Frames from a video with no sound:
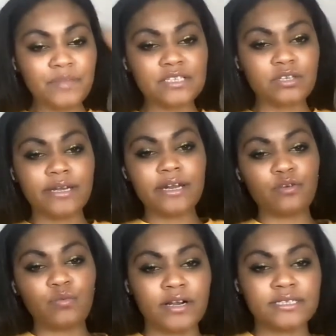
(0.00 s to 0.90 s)
So in
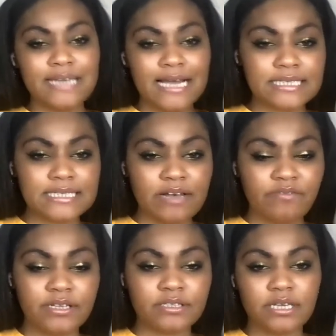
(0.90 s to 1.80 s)
other words,
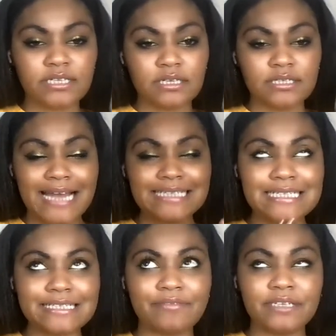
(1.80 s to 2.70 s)

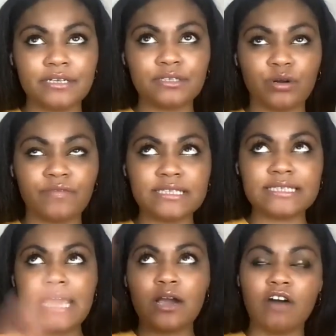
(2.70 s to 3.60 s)
1917 is sort of this
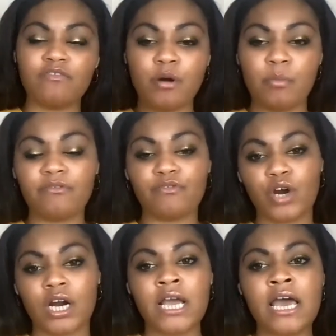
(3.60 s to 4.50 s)
takeoff moment
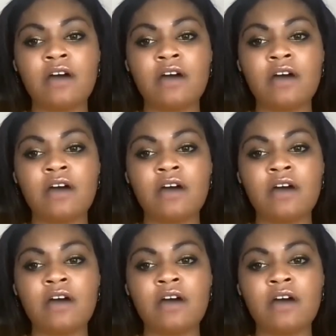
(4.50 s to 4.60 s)
for